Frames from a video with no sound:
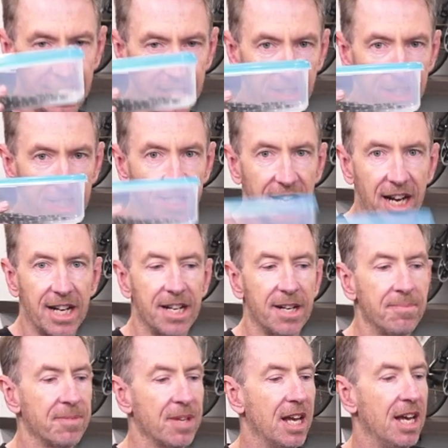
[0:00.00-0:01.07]
into the
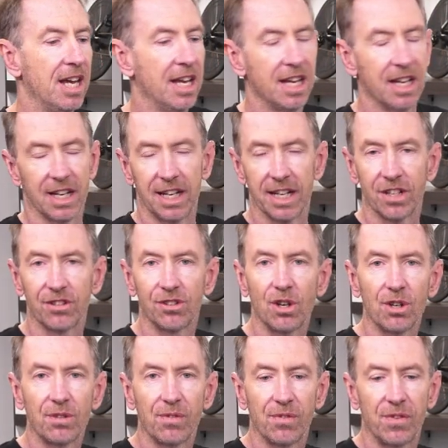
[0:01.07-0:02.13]
container, let it
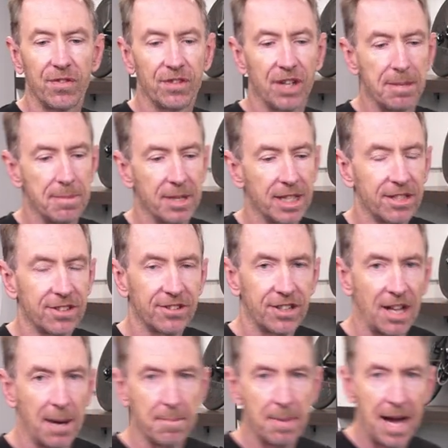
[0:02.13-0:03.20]
soak for 15 minutes,
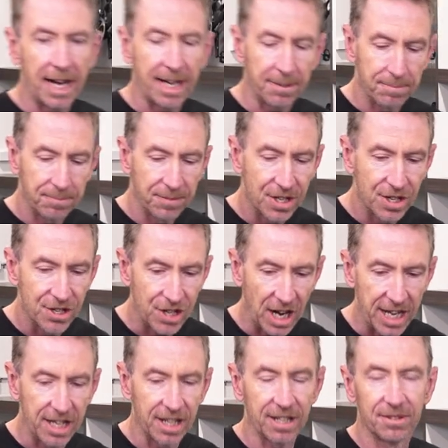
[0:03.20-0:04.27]
come back,
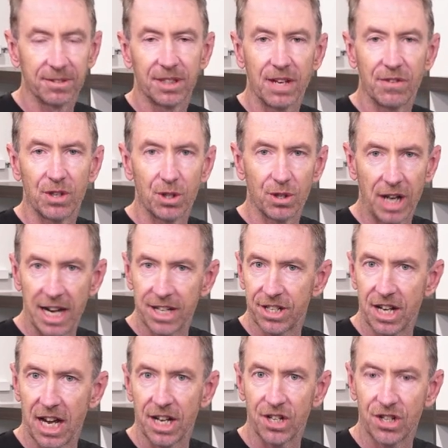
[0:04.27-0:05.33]
shake it, give it a good
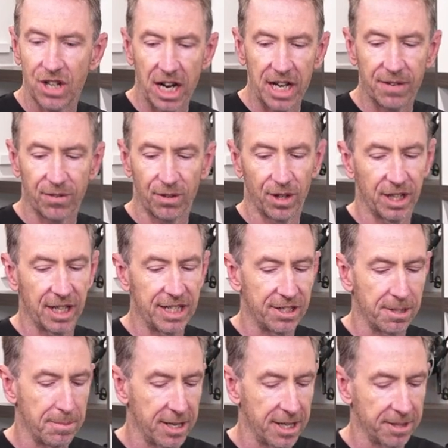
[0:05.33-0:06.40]
agitated shake for at
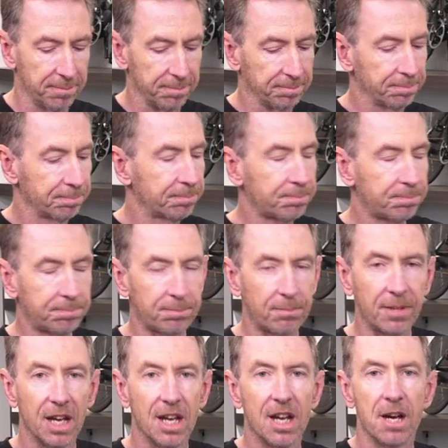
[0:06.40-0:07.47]
least a minute,
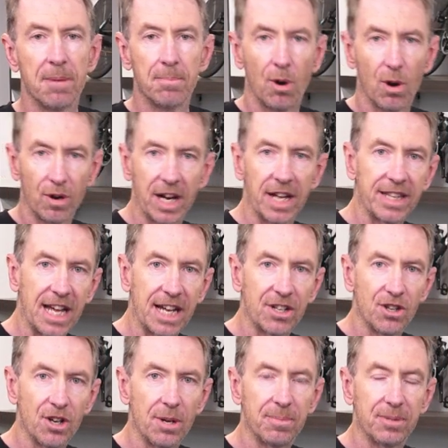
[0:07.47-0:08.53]
pour out that
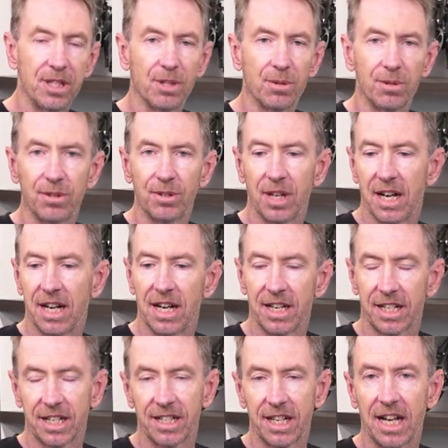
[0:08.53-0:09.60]
Terps into
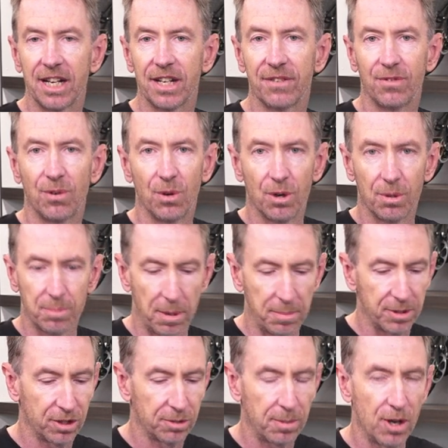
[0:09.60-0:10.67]
a container for
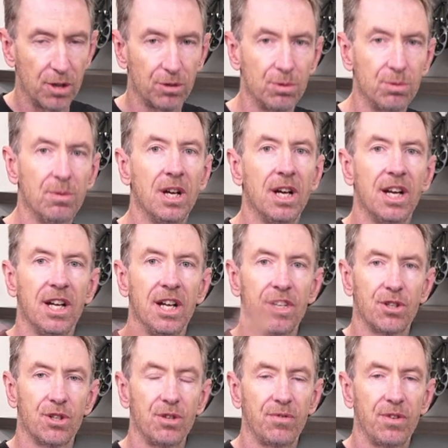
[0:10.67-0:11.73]
proper disposal.
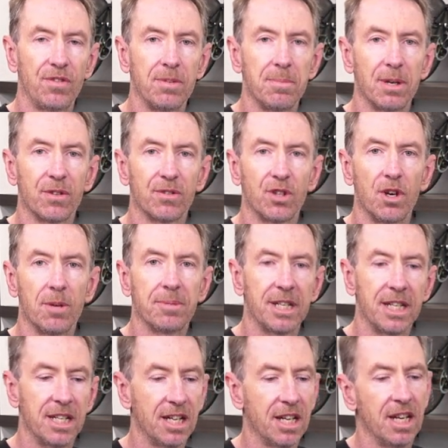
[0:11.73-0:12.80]
250 ml of Terps
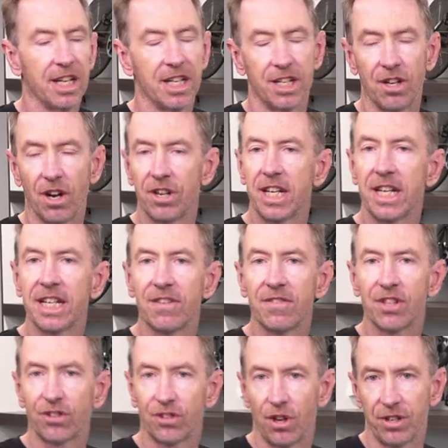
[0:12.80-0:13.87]
in. You don't need to give
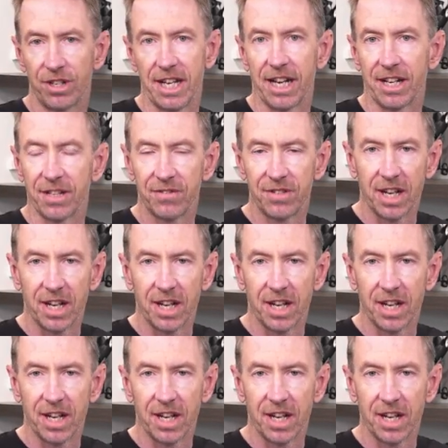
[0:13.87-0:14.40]
it a soak now. You've